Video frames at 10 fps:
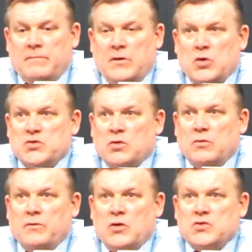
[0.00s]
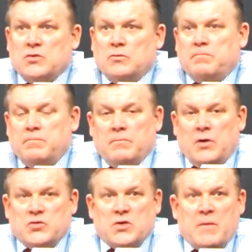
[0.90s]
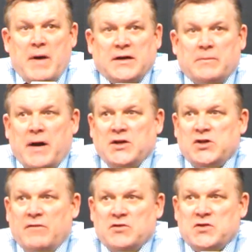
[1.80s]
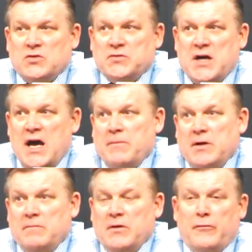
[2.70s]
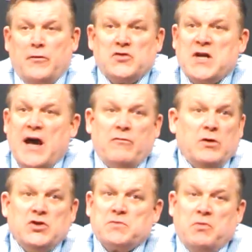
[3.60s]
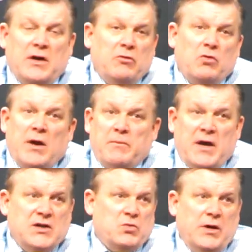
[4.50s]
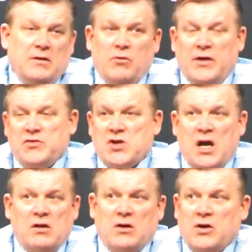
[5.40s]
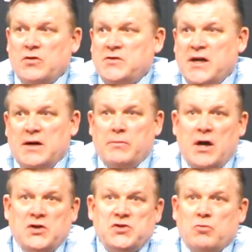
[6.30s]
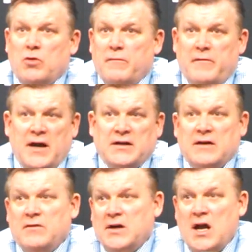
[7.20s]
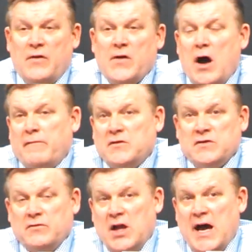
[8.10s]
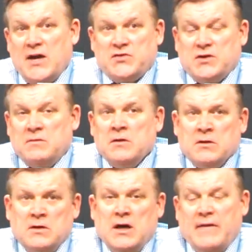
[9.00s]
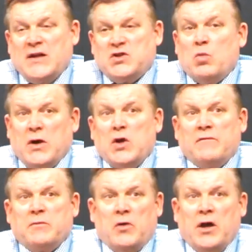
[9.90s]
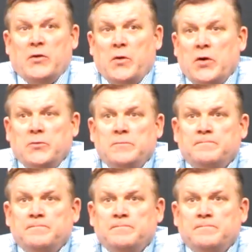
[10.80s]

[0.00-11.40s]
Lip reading: Those will come back to bite you every single time. And the first half, we just played with great pace. We had the shot clock under 10 a bunch, and were effective and got on the offensive glass. And that's the way you have to play on the road.